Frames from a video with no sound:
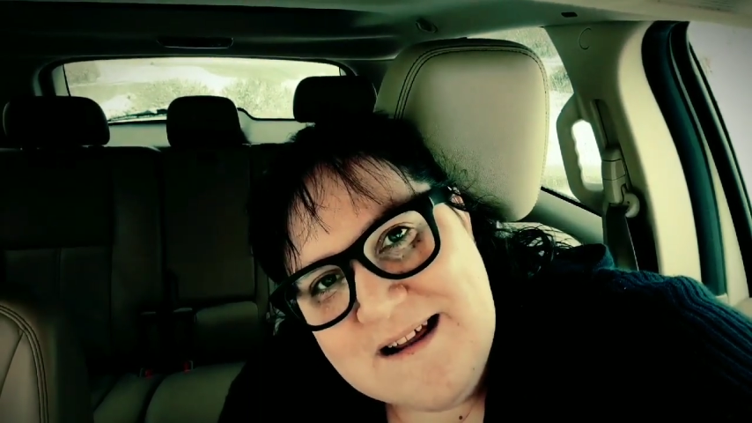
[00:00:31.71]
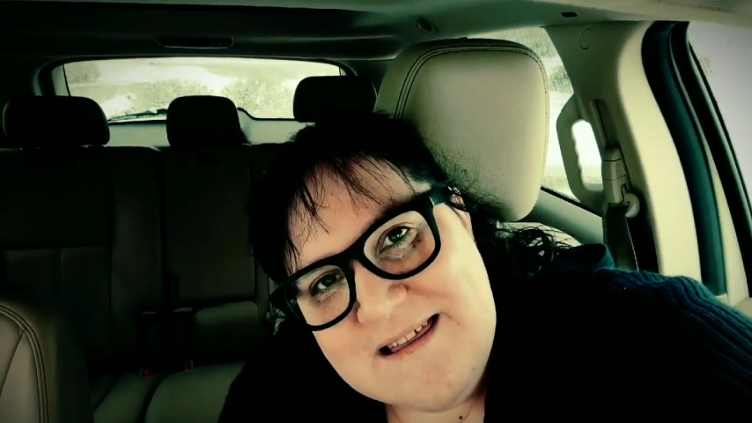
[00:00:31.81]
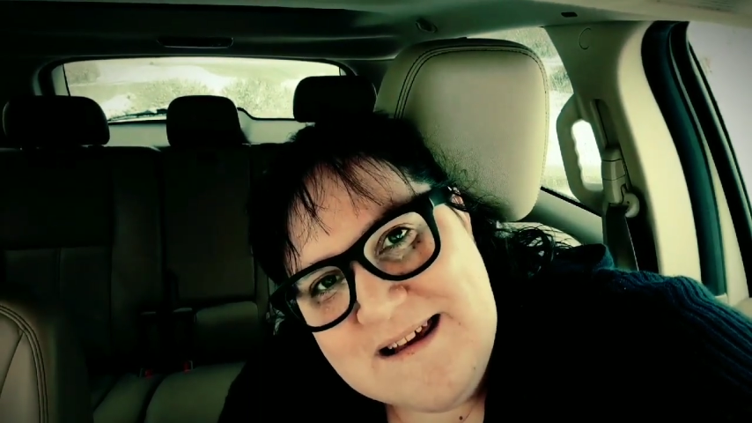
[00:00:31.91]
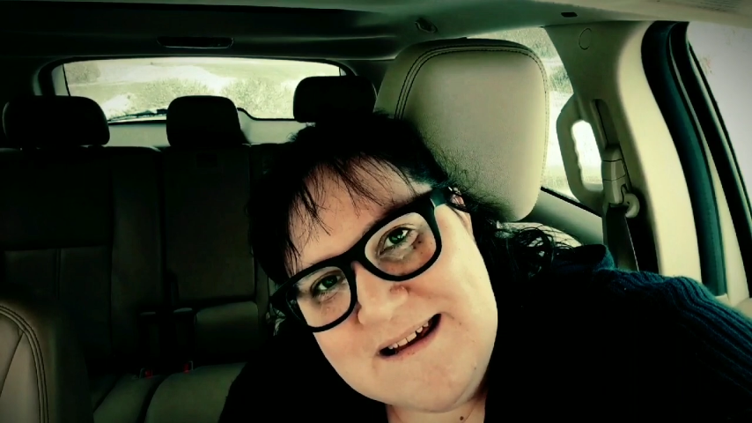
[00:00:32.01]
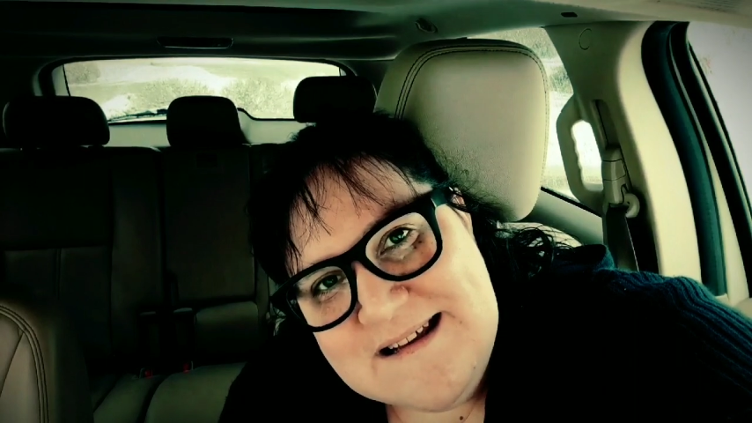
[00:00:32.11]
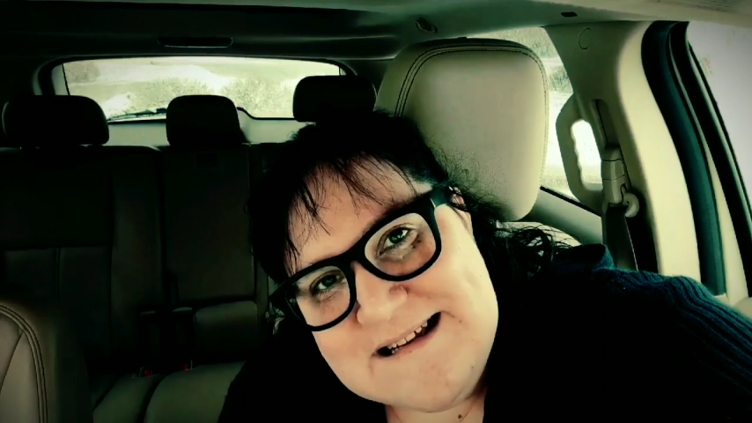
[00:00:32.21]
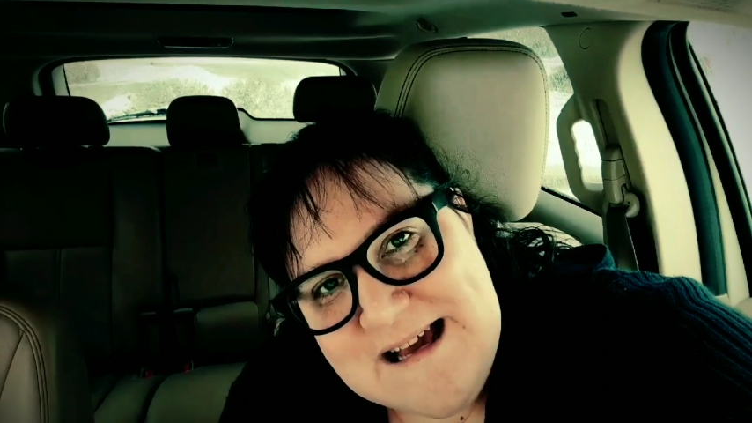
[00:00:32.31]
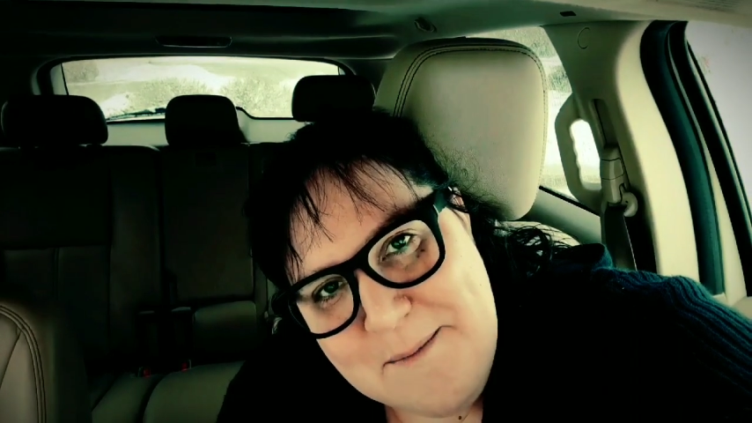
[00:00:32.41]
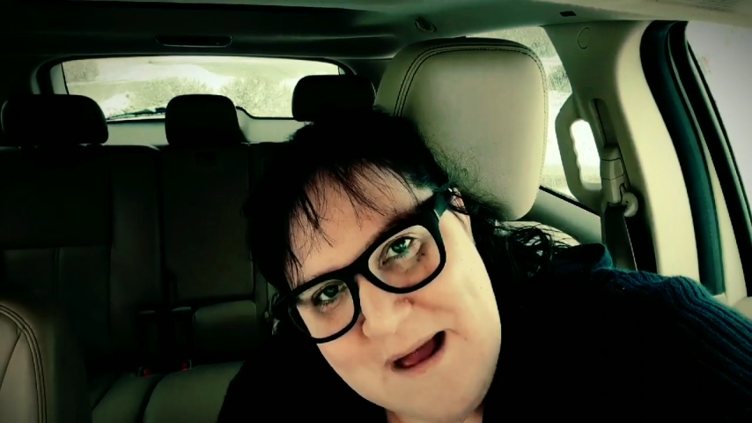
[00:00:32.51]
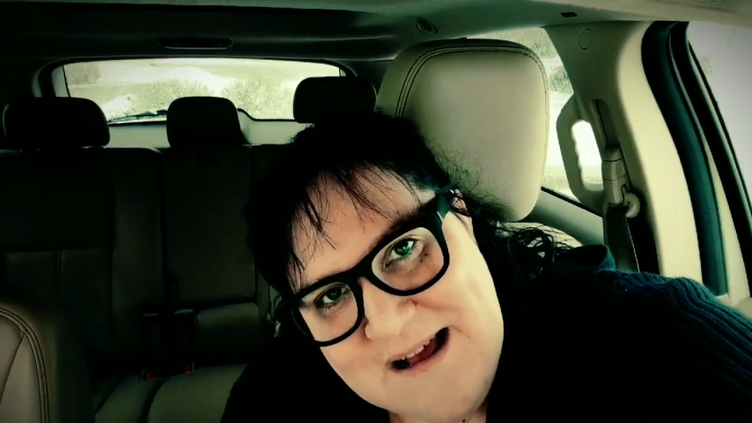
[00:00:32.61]
the
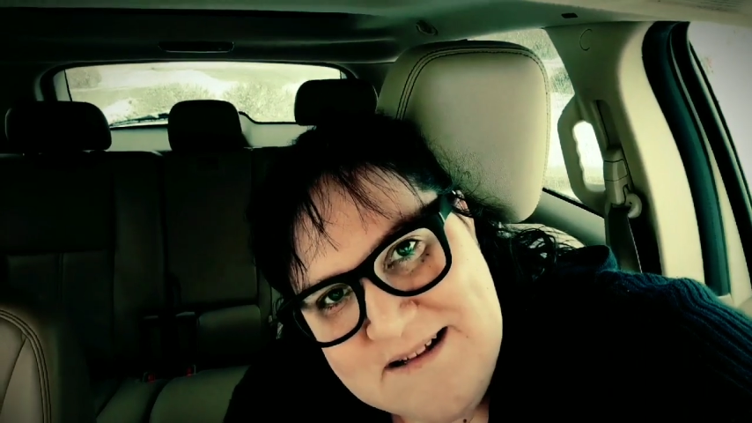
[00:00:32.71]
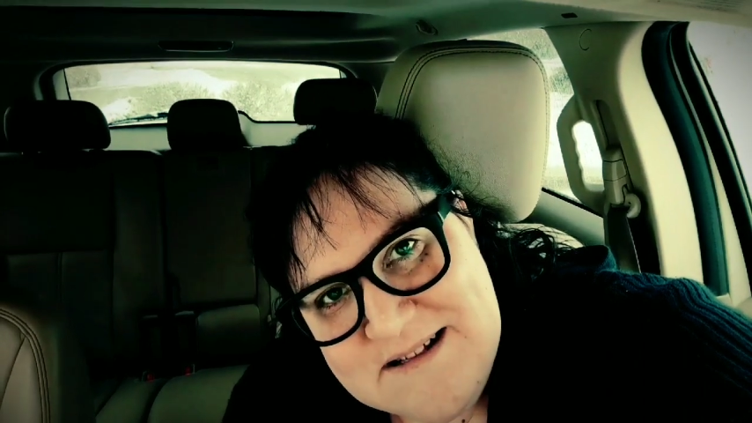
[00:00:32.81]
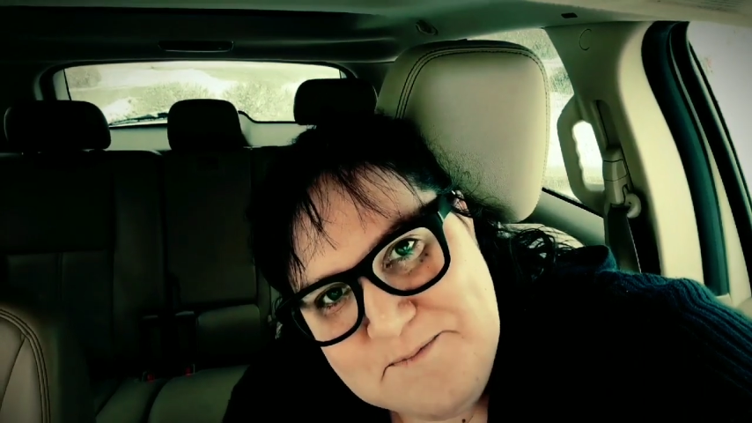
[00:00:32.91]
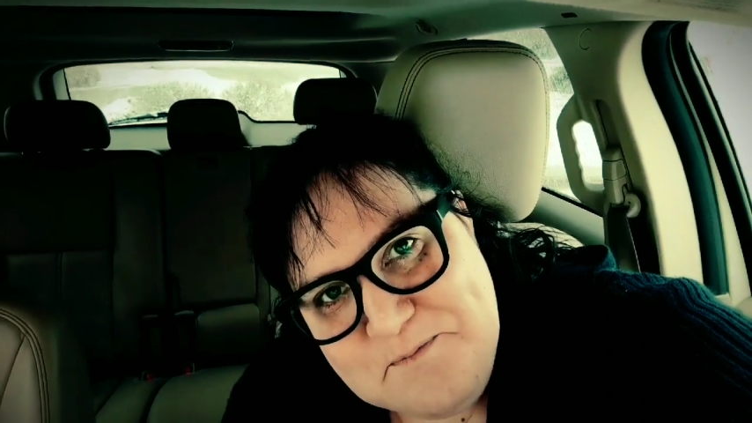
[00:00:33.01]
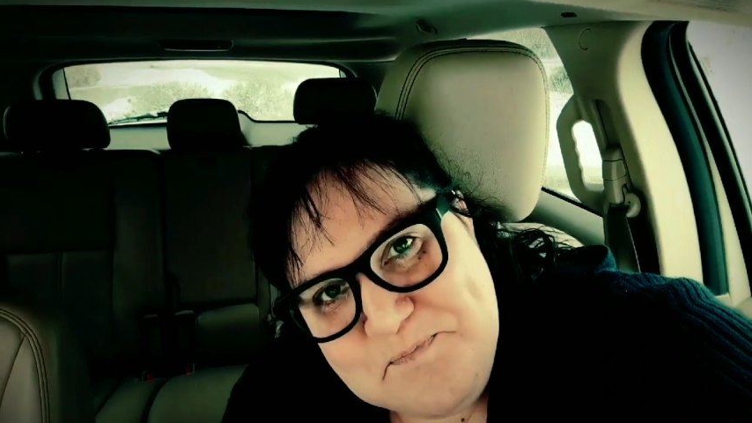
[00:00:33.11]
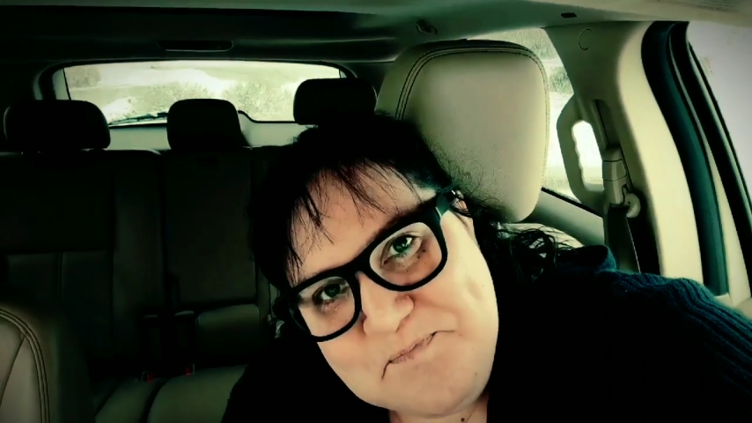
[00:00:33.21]
TMS.